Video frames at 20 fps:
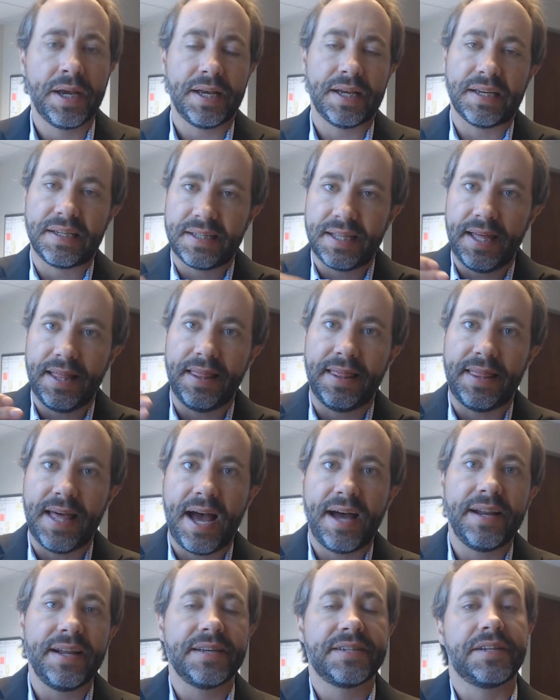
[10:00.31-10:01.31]
is that
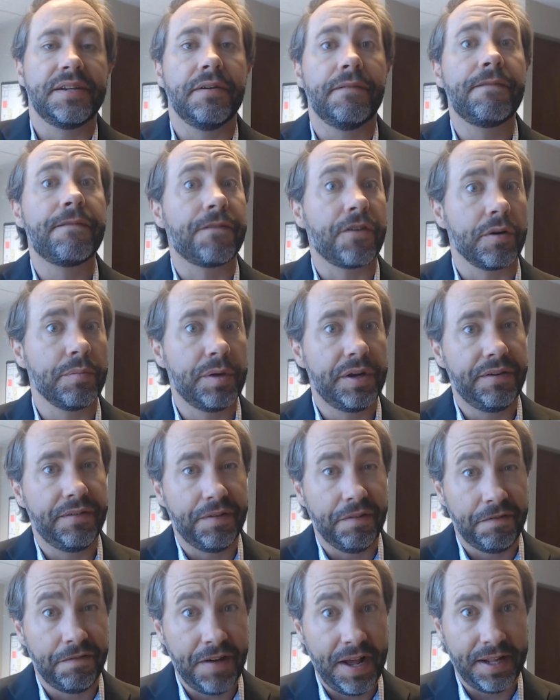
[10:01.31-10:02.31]
that is an affirmative
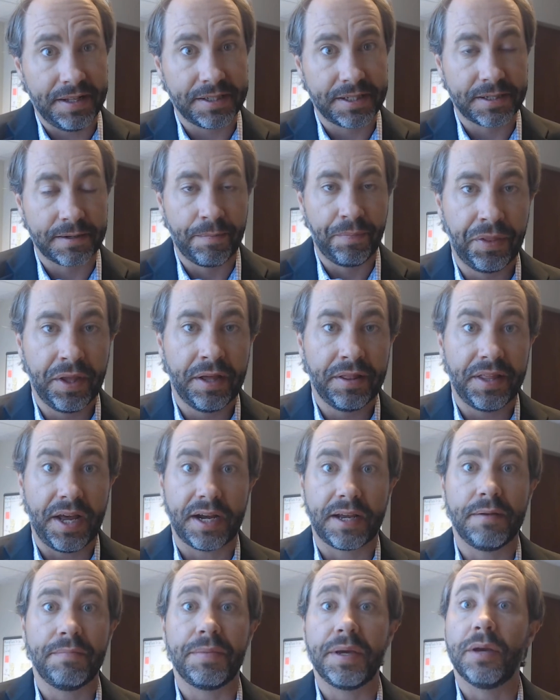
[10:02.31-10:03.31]
defense that
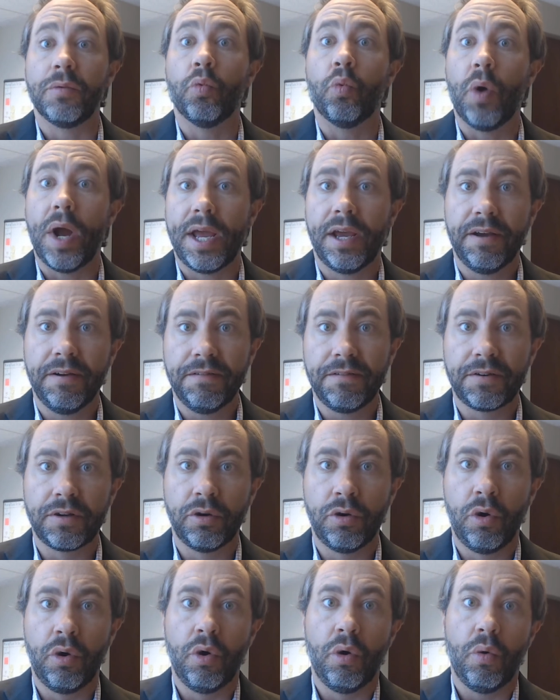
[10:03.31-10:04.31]
can be waived
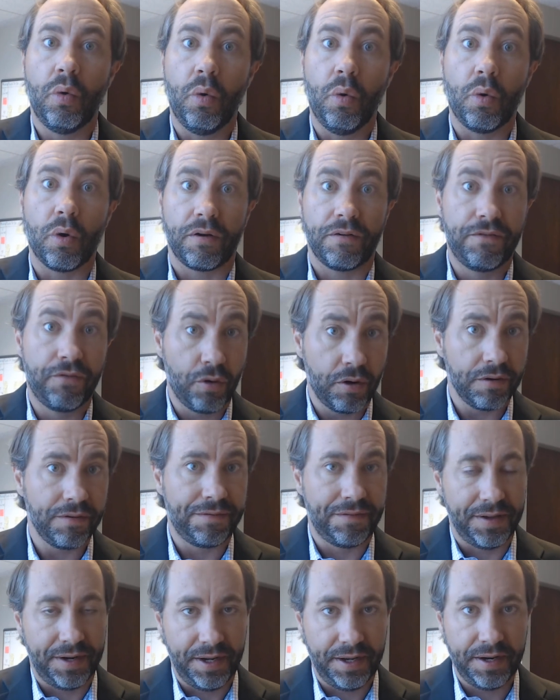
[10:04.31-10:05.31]
or
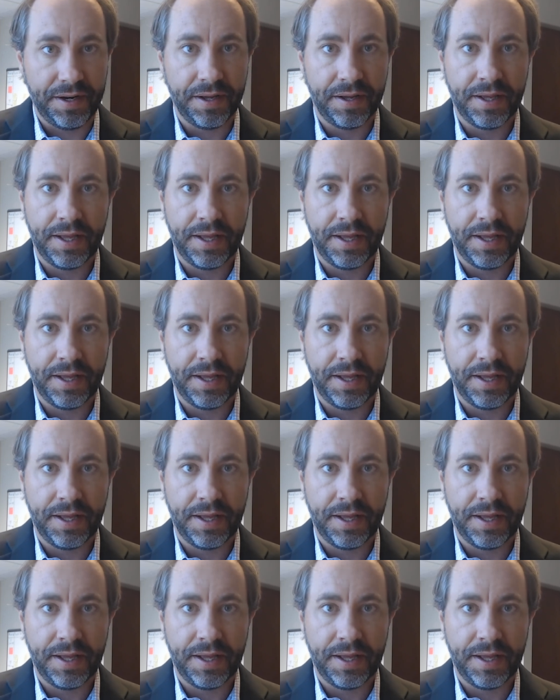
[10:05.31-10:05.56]
forfeited